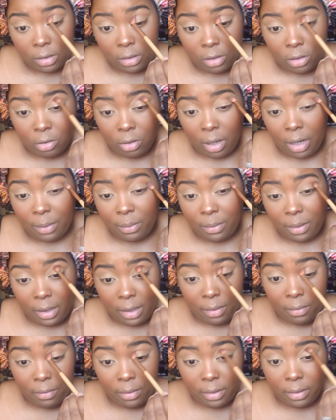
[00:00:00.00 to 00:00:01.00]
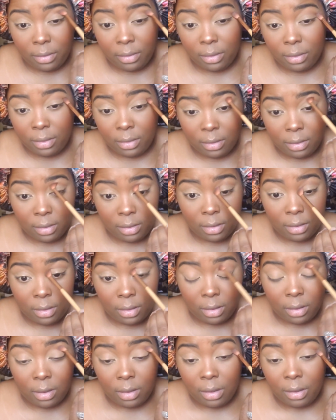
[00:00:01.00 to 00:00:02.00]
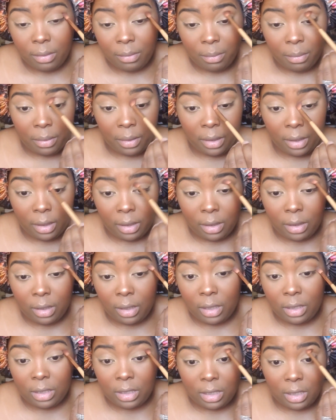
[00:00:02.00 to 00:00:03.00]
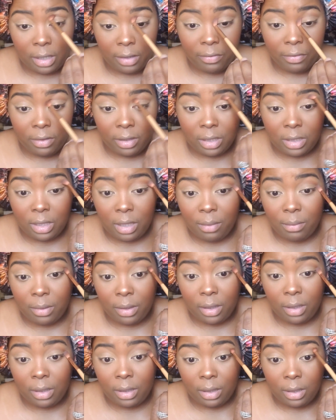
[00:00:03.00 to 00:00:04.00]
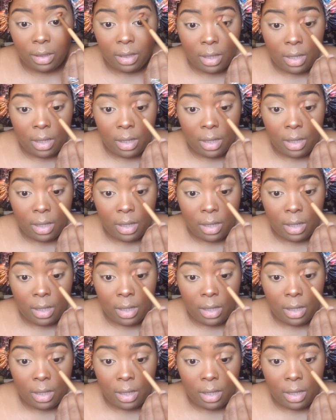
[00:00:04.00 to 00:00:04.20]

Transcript: drop that one, but it's definitely something